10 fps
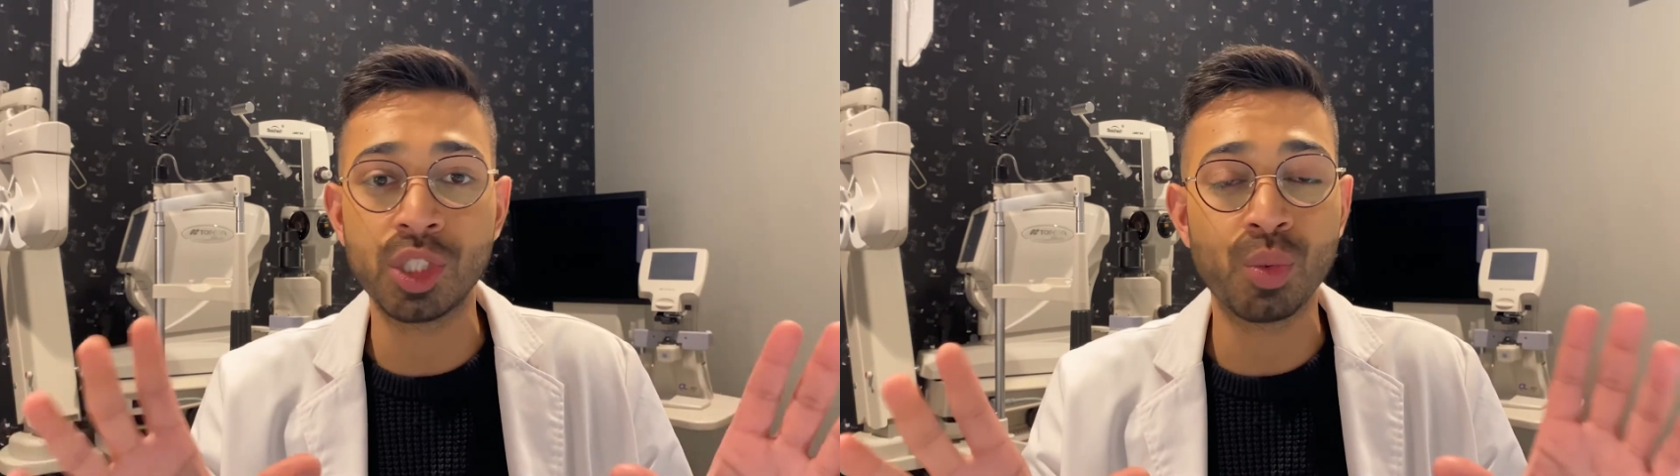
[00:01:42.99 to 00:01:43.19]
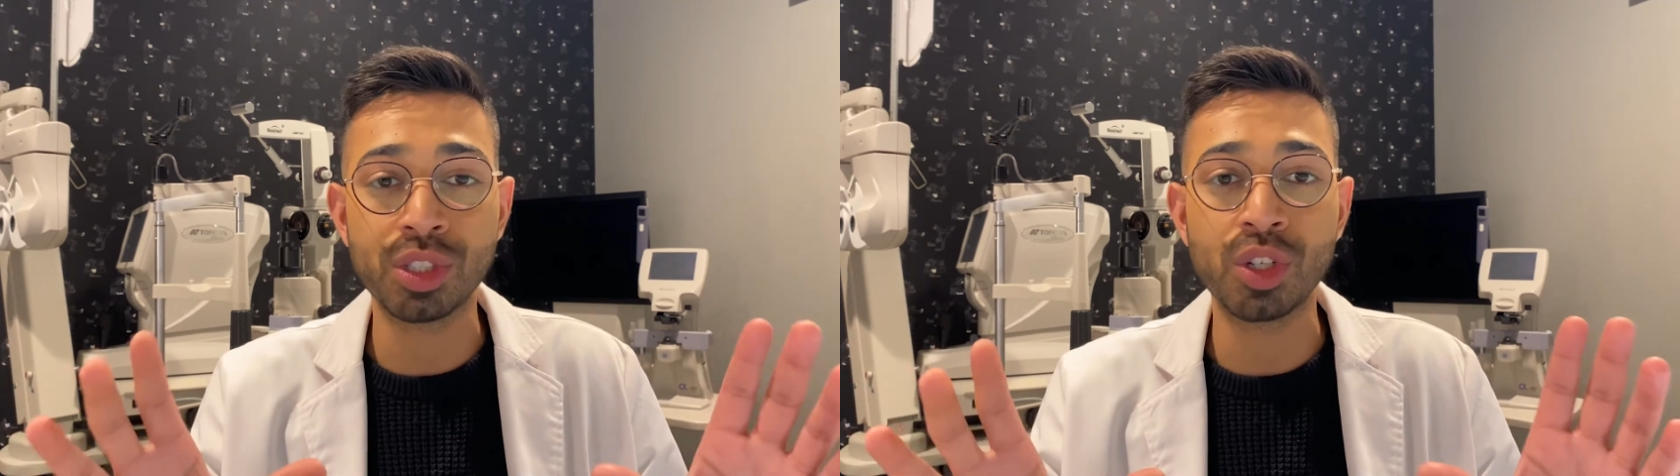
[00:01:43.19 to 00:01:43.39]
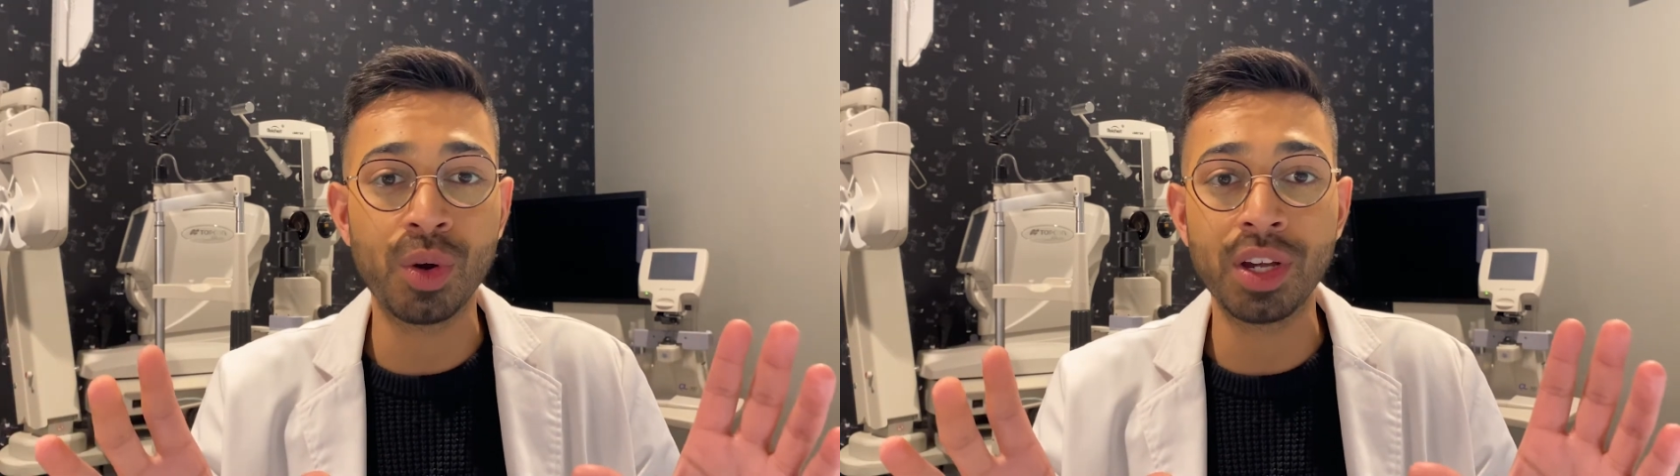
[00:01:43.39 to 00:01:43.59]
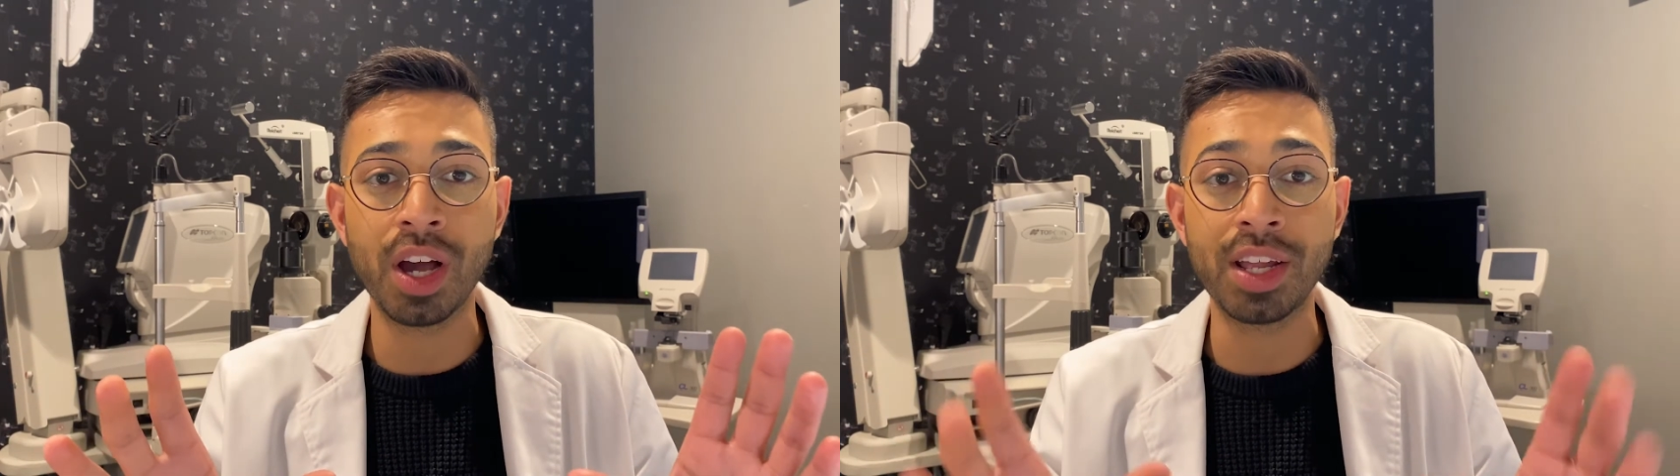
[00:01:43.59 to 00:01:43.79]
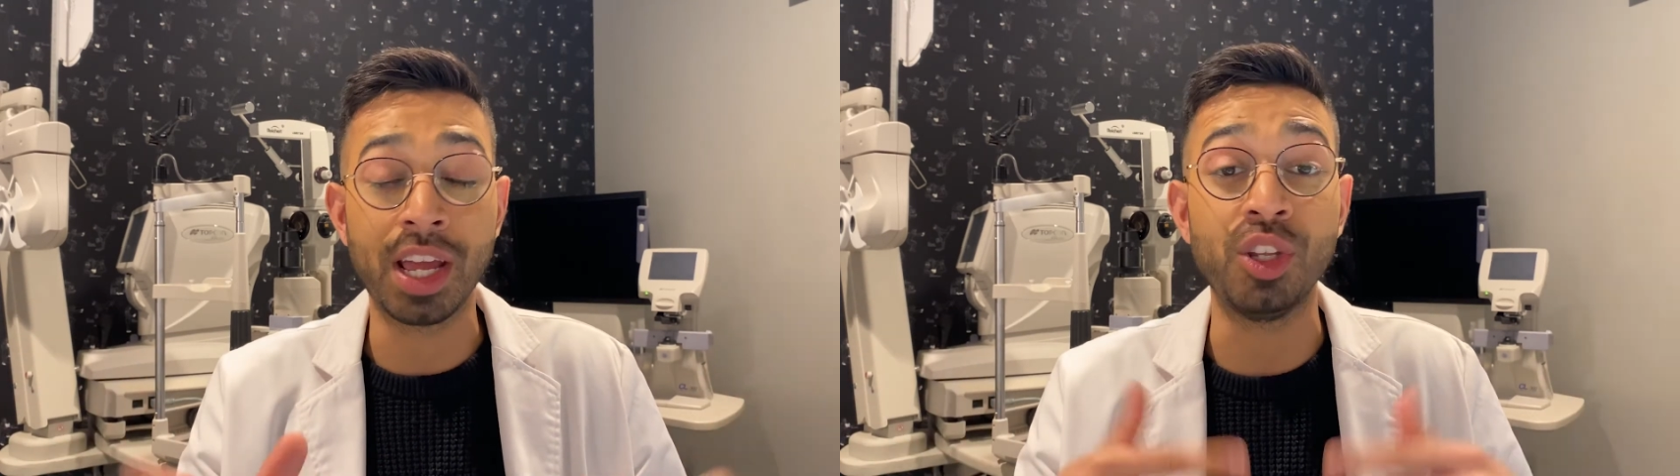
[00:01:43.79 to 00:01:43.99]
What's going
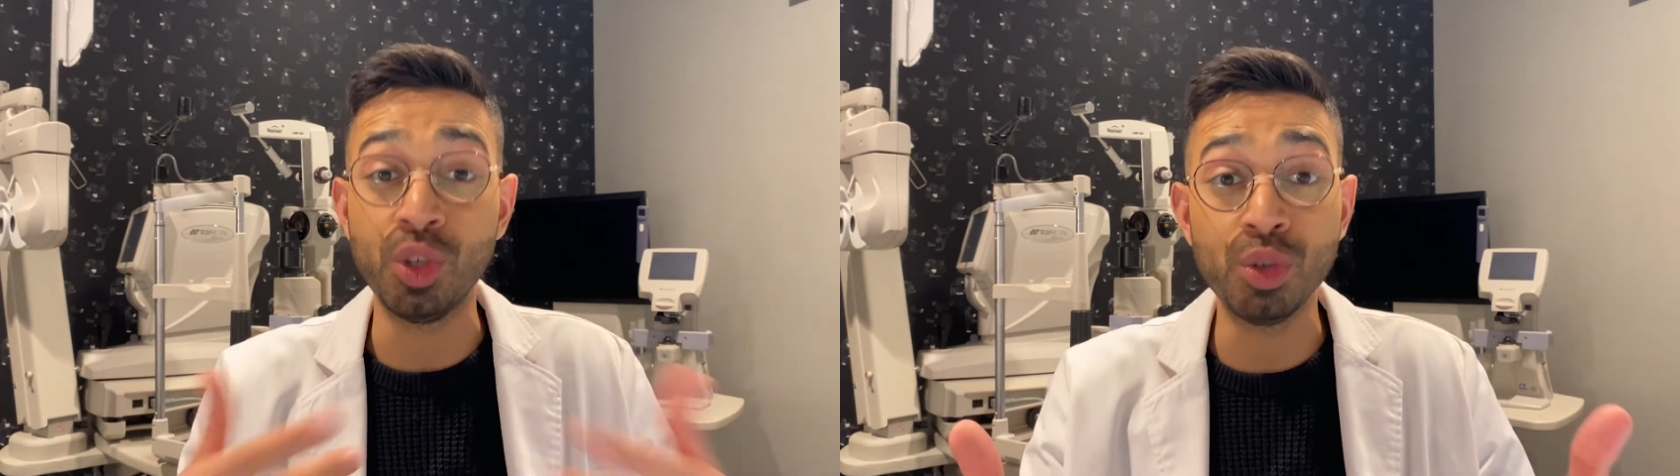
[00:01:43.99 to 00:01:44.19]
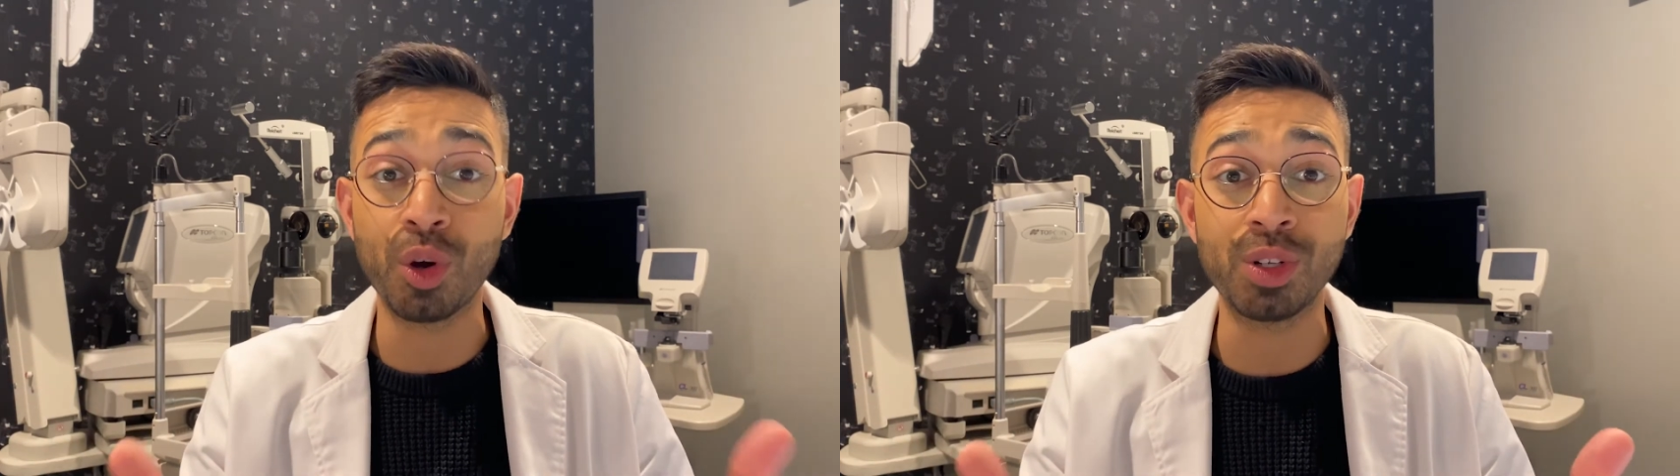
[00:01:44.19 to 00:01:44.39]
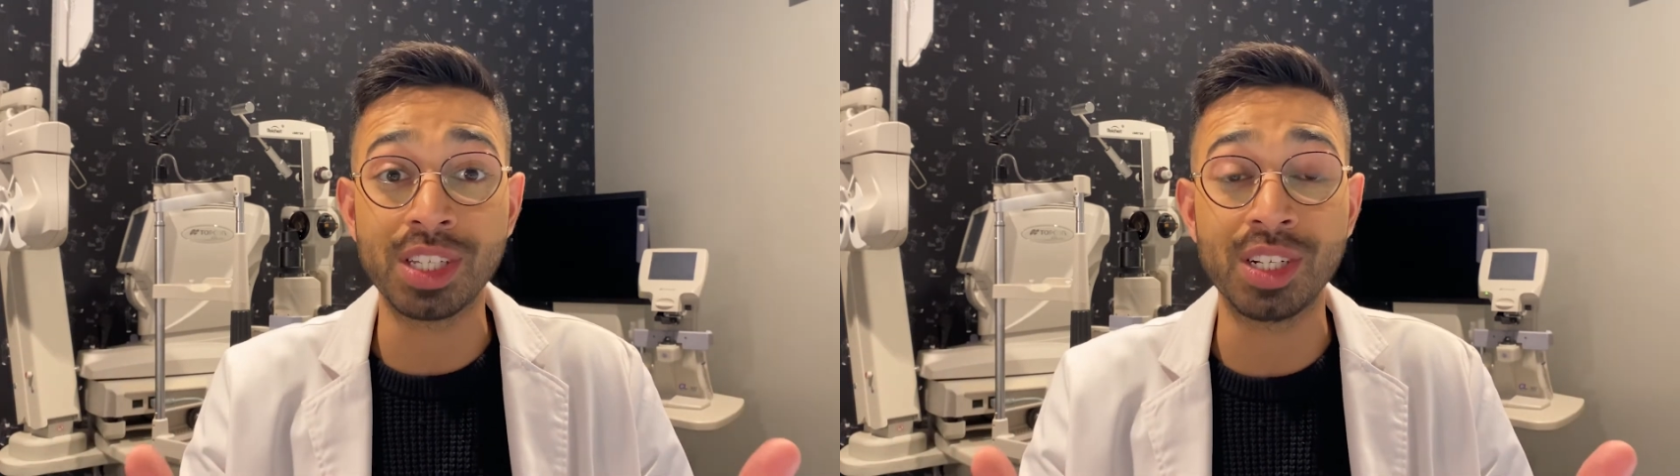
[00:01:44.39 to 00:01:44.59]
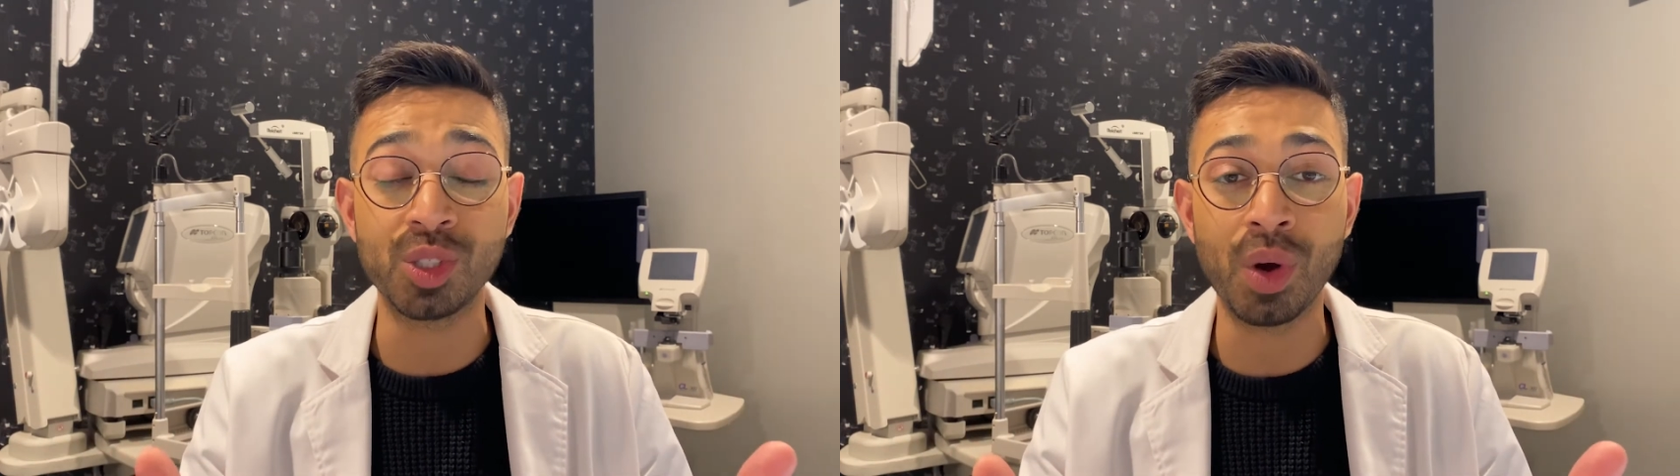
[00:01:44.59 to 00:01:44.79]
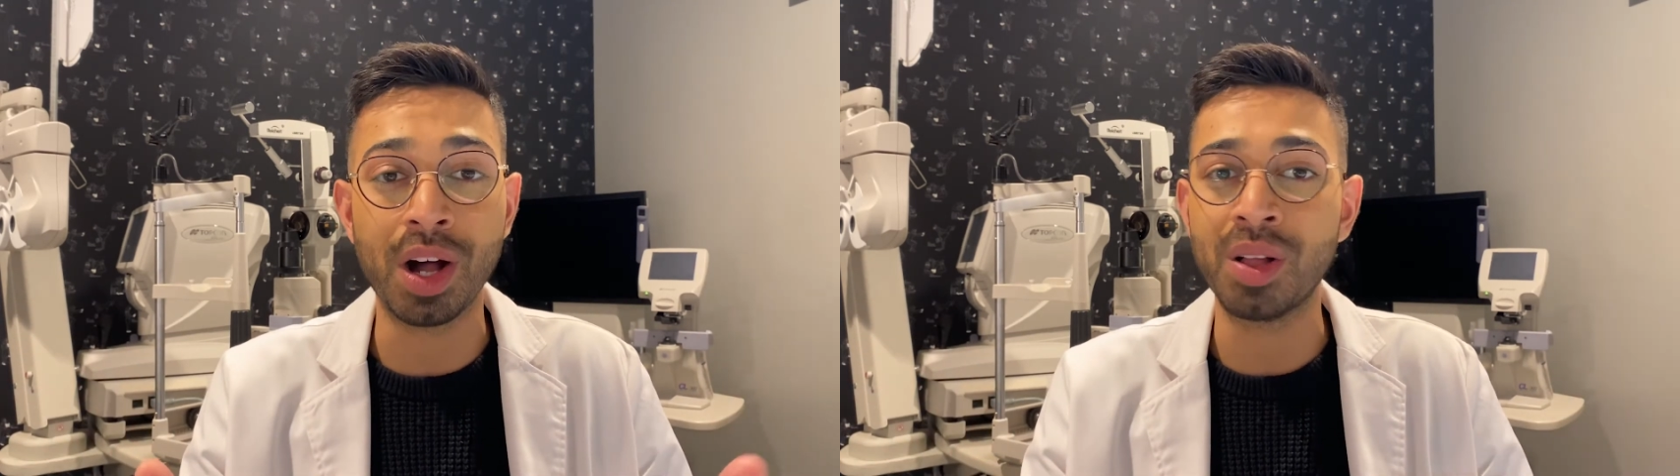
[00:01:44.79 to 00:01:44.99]
on? And you notice it as
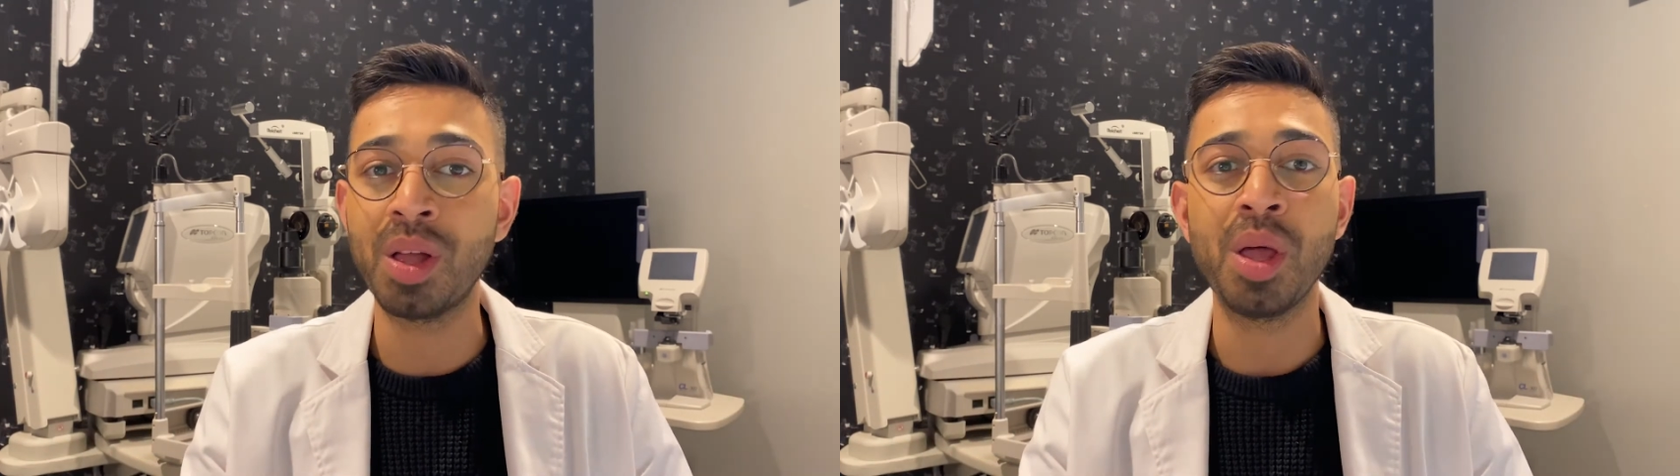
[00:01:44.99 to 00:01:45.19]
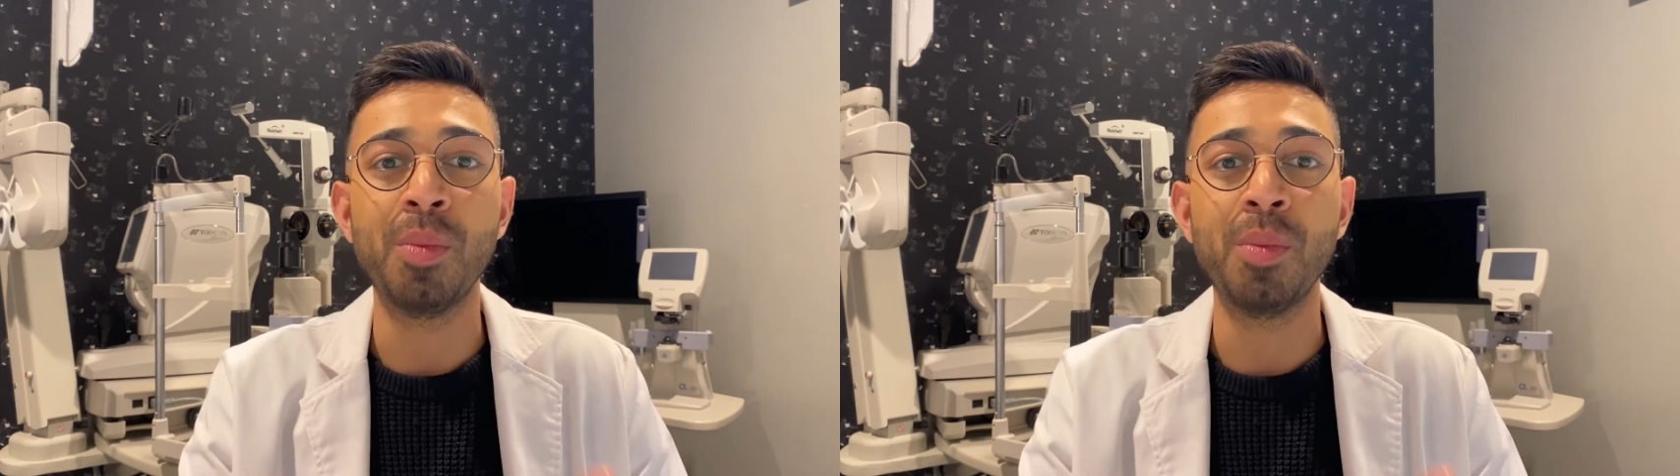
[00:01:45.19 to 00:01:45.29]
well.